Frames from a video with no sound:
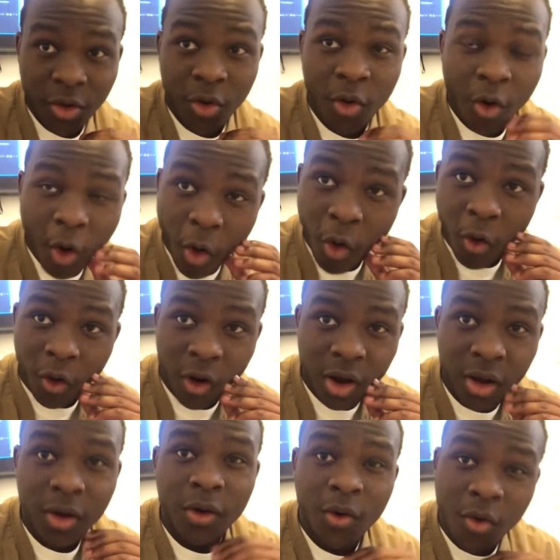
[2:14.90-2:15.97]
for
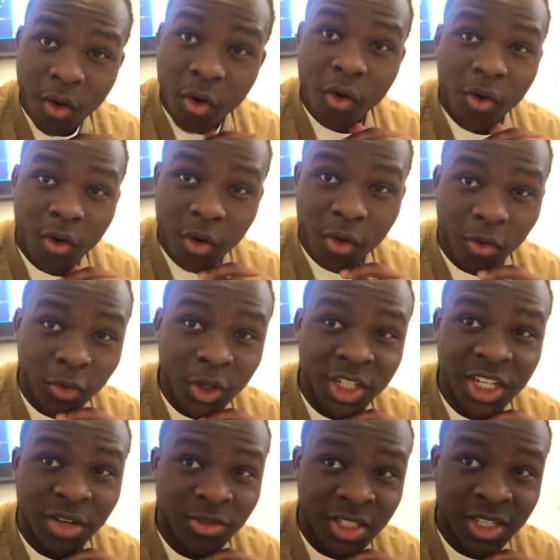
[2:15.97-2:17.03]

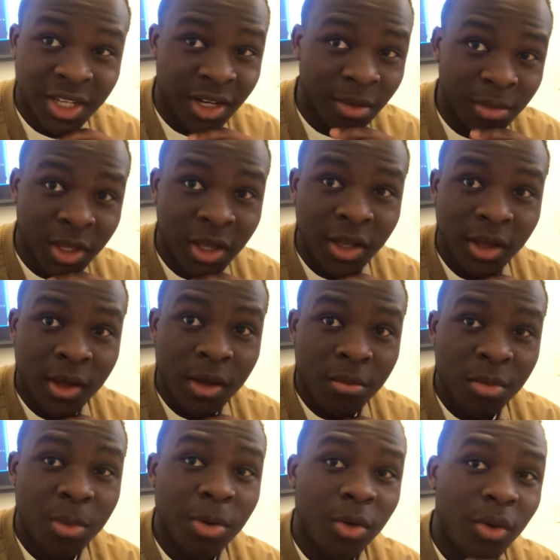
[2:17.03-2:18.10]
JavaScript,
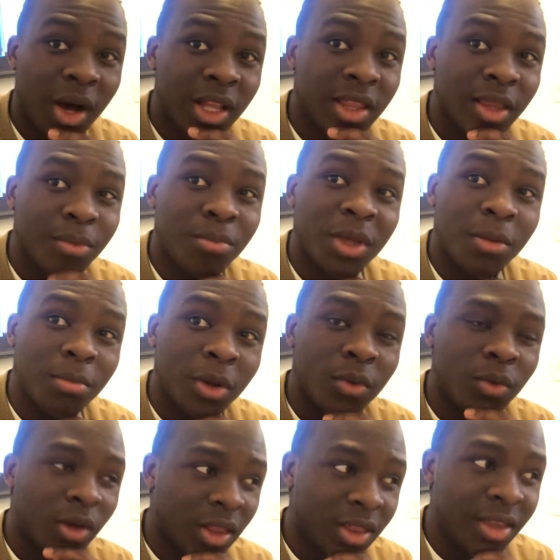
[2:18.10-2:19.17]
people want people
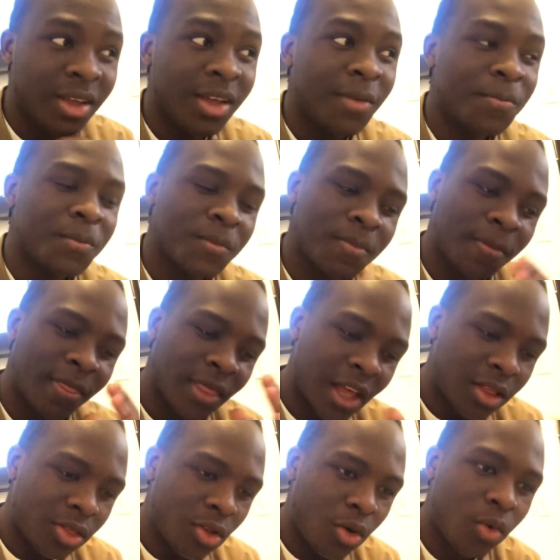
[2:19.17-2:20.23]
with that
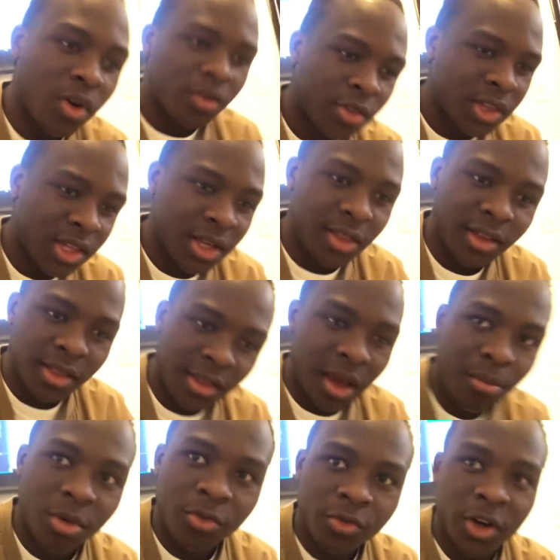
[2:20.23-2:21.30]
know a certain
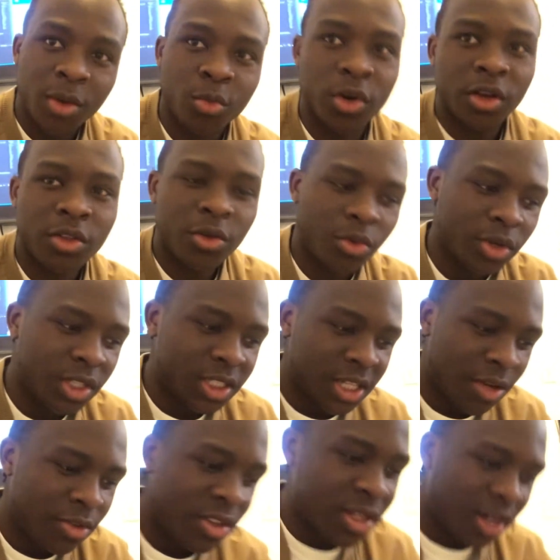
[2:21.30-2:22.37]
type of framework. So with
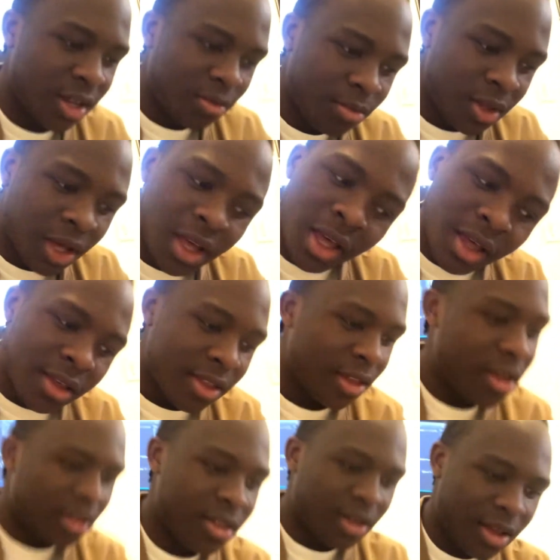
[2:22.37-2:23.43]
JavaScript,
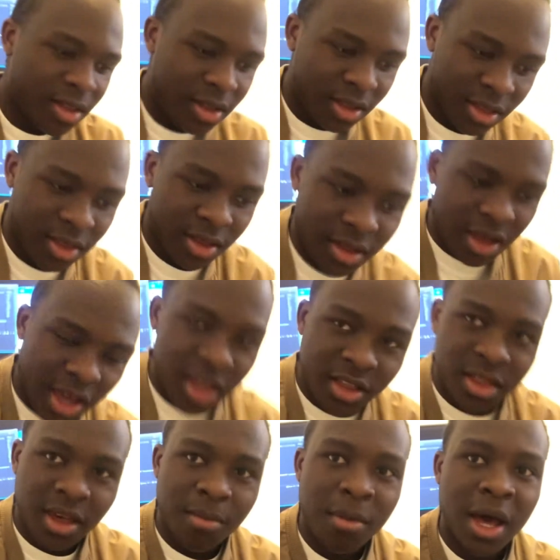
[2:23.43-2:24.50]
CSS, and
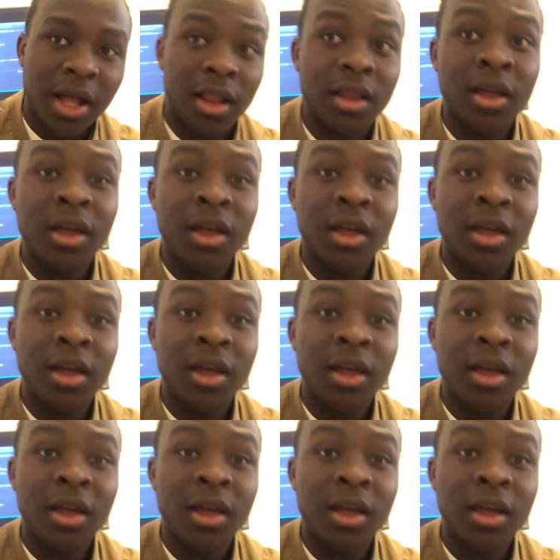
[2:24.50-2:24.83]
HTML,